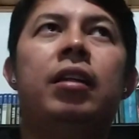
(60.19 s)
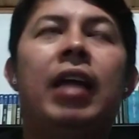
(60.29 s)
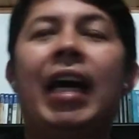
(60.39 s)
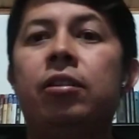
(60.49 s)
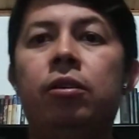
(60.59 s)

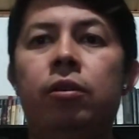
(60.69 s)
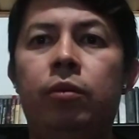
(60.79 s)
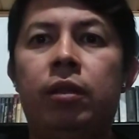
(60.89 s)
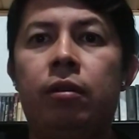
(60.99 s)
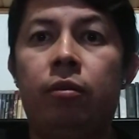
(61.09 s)
has to do
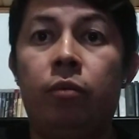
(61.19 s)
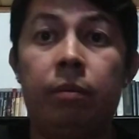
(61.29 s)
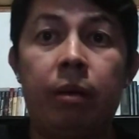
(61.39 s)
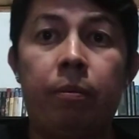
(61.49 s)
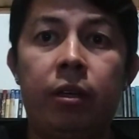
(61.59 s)
with
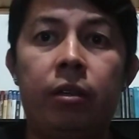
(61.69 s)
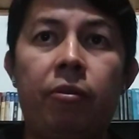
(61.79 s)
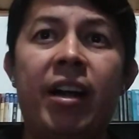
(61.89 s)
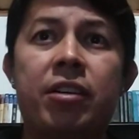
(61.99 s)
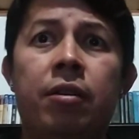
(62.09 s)
people
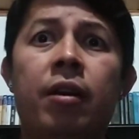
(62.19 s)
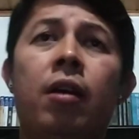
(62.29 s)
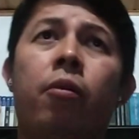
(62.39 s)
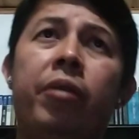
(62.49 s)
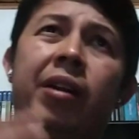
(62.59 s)
interaction.
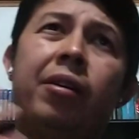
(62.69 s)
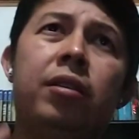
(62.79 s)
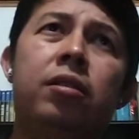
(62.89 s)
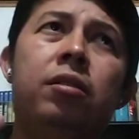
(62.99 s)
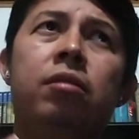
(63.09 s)
We're
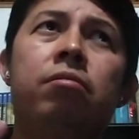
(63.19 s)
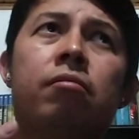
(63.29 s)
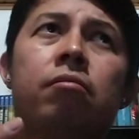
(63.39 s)
going to